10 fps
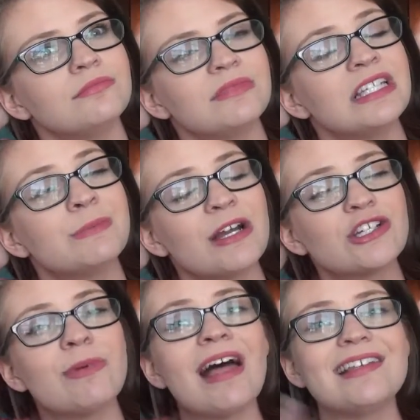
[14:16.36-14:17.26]
The
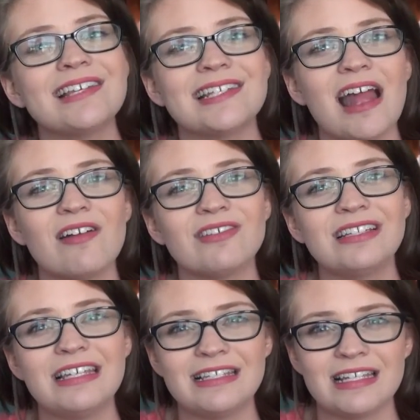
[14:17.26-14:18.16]
Spectra palette does not
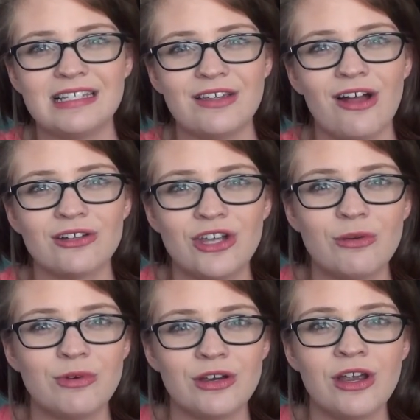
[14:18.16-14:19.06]
release until
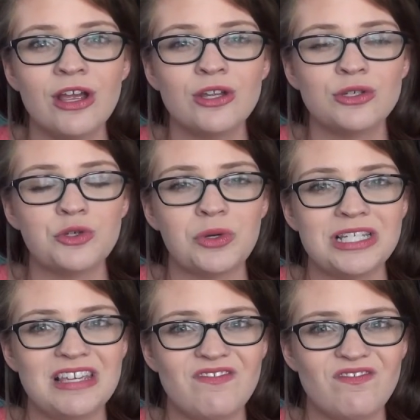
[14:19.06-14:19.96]
October
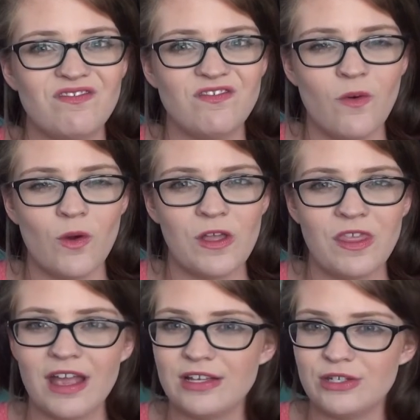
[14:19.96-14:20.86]

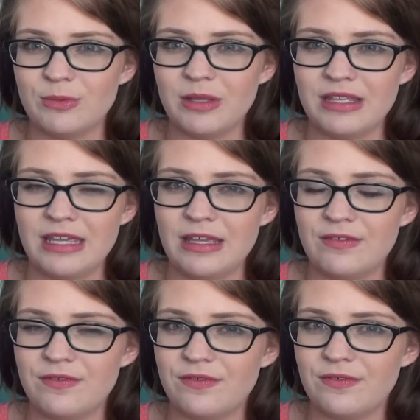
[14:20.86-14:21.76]
24th, I do
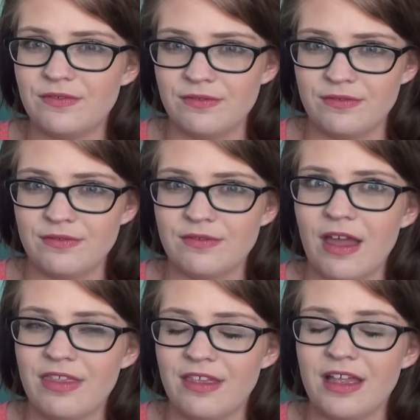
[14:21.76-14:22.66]
believe.
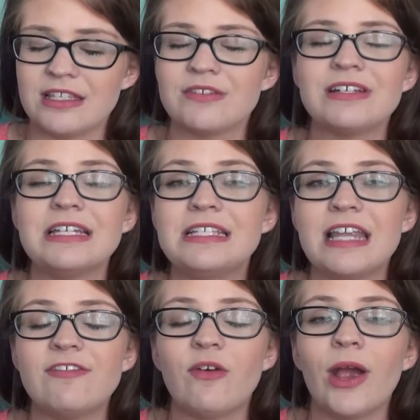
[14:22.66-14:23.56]
I think that's the release
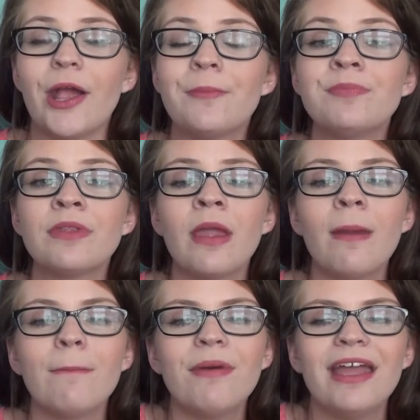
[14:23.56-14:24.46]
date for it.
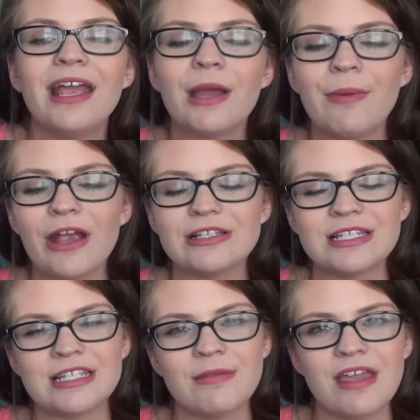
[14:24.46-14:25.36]
But in
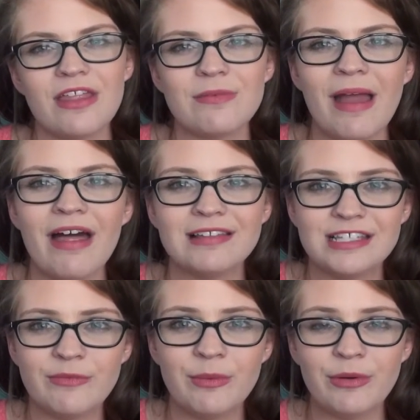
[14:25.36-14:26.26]
comparison to some of the other
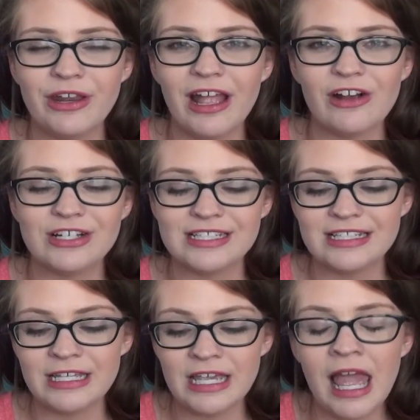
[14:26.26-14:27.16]
palettes I've been putting out
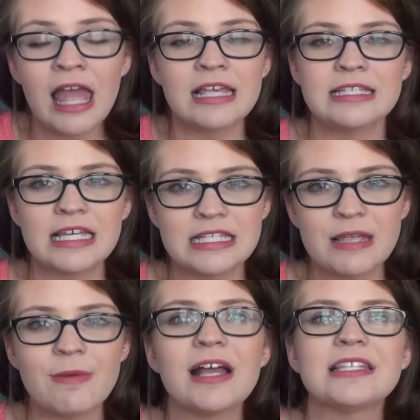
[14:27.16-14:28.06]
recently,
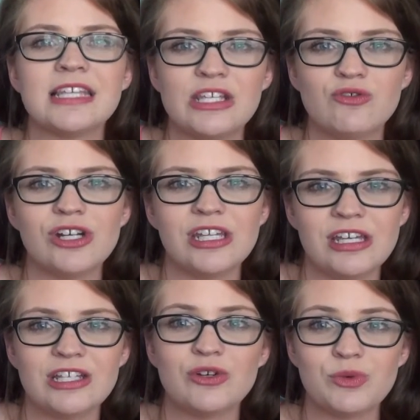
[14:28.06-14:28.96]
$60
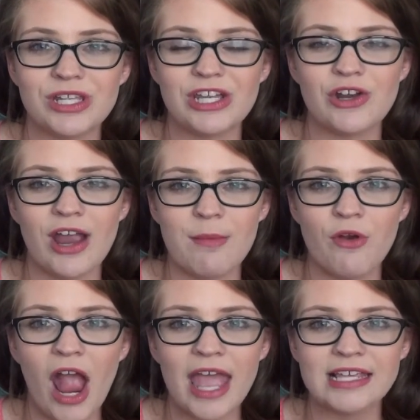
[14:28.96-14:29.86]
is a really great
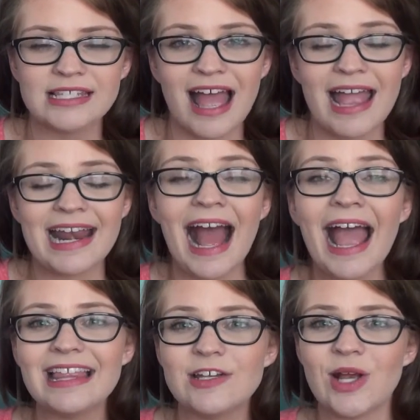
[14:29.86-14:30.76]
price. I
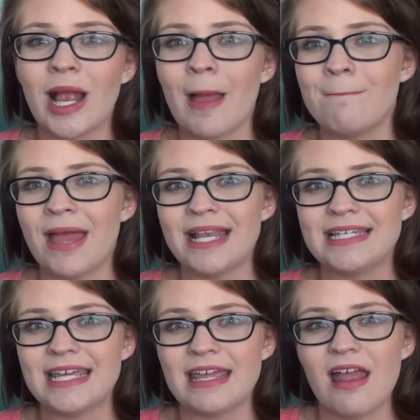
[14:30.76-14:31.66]
highly recommend
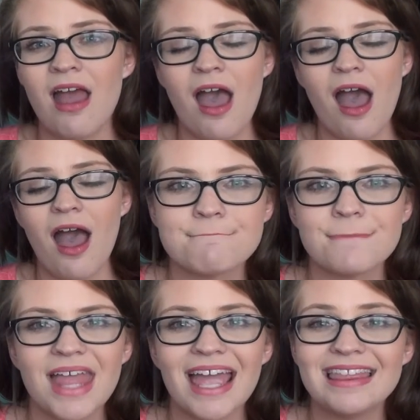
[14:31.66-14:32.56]
it.
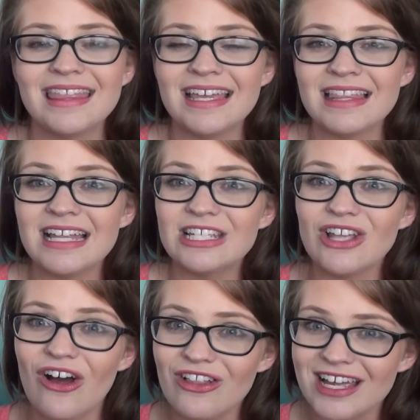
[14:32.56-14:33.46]
I think that is
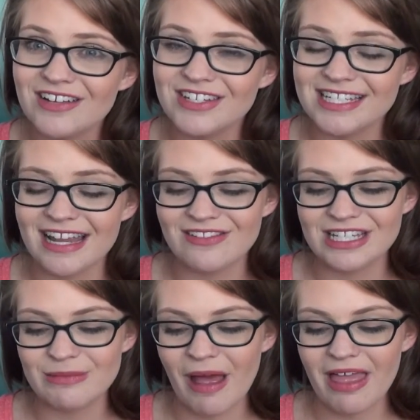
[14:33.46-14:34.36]
all I have to say on
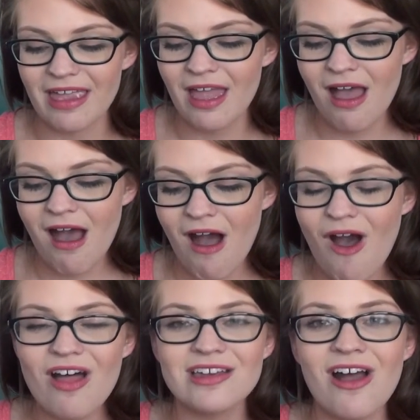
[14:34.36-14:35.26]
this palette.
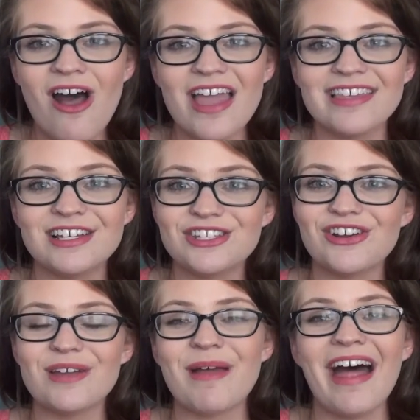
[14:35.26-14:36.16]
All in all, I think it's a
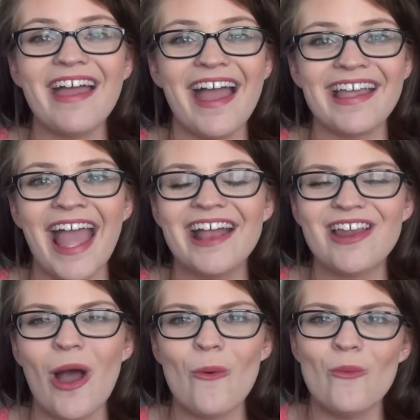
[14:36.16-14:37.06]
great palette. I
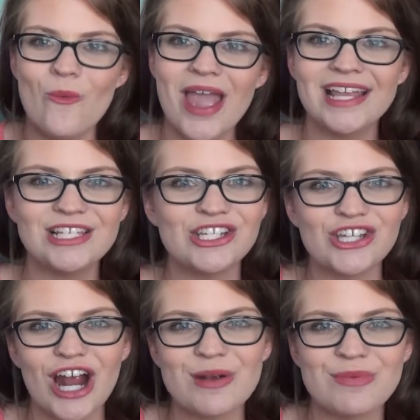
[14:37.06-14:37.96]
cannot wait to
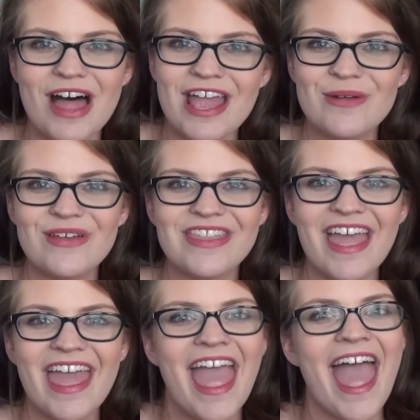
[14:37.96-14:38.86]
start playing with
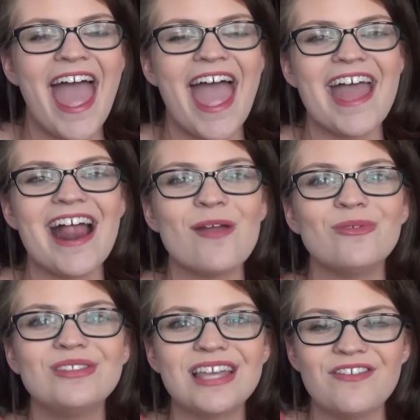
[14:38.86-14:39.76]
it, and I
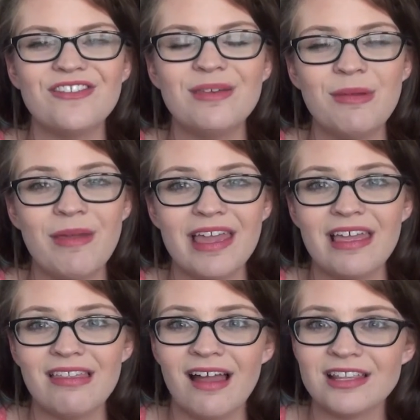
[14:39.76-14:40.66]
will definitely be
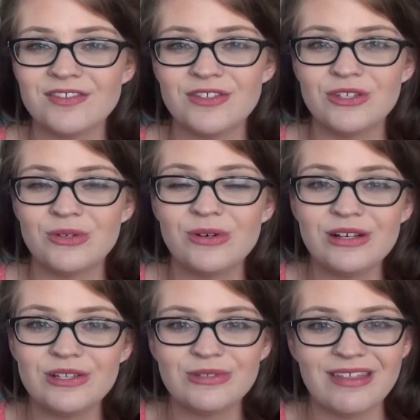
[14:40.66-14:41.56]
making lots of
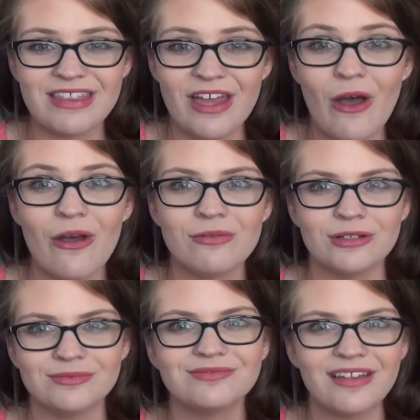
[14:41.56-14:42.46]
tutorials with it.
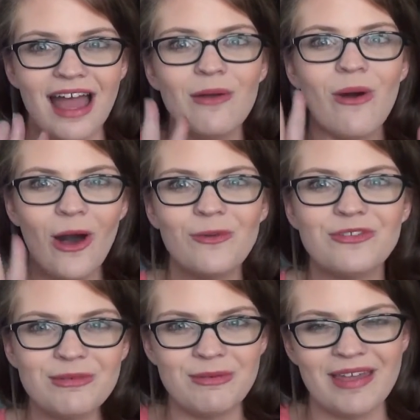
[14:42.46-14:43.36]
Well, I will
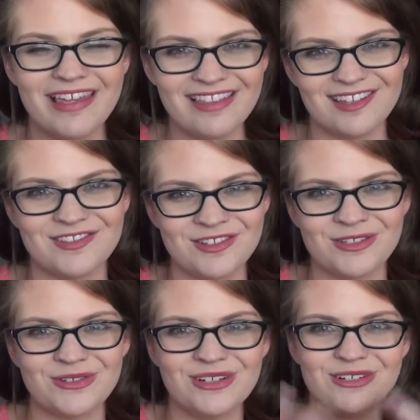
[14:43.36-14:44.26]
hopefully be making lots of
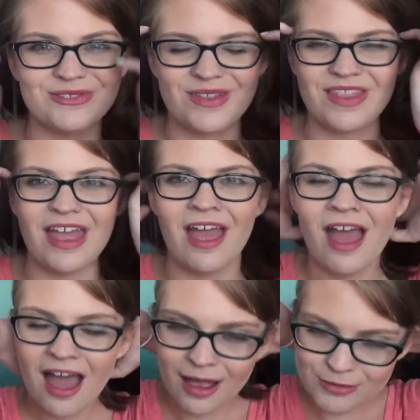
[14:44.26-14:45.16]
tutorials with it.
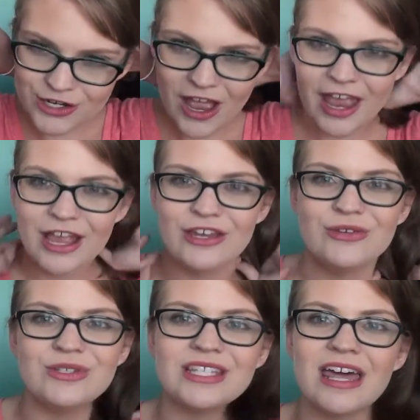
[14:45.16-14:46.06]
I'm trying a
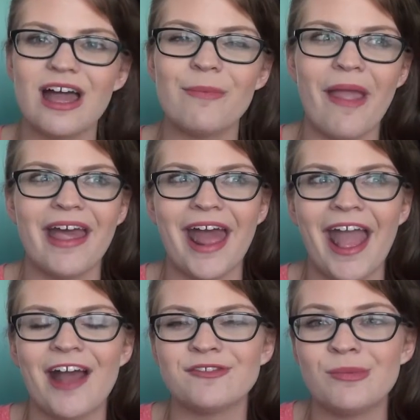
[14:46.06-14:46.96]
new setup, and I
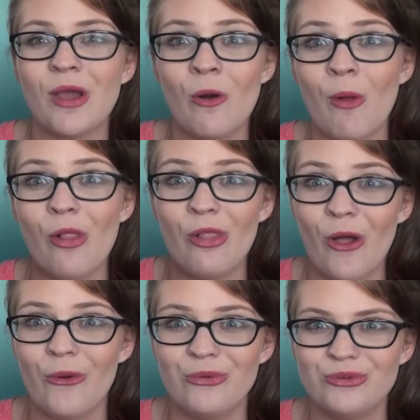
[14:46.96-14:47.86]
have to be home
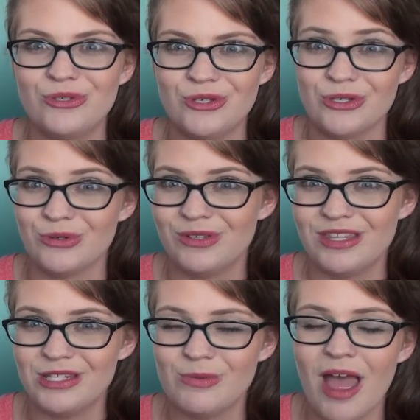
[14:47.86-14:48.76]
alone to do it
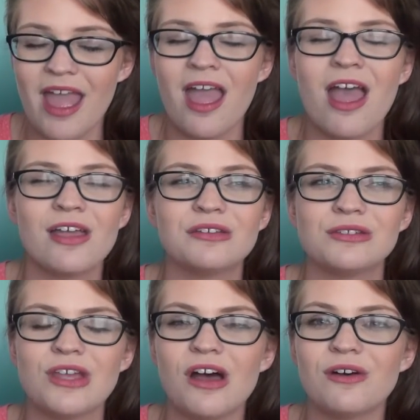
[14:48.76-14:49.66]
this way,
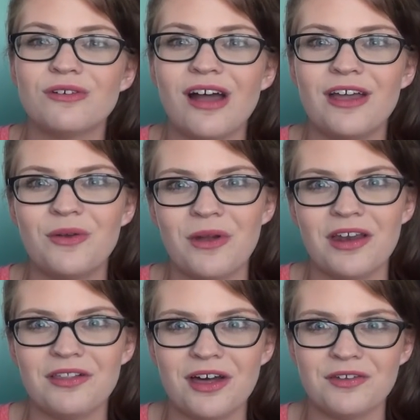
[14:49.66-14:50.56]
so I don't
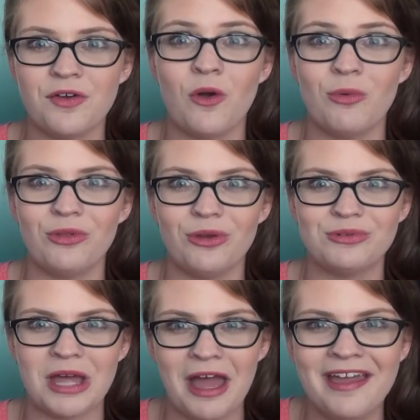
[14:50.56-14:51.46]
get a lot of home alone
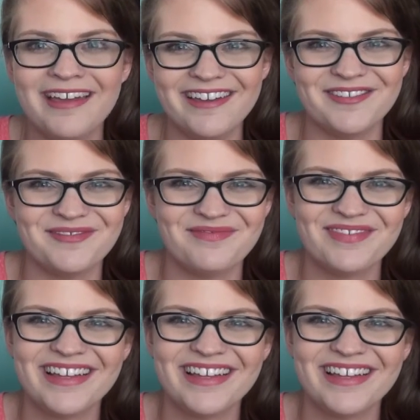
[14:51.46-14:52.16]
time.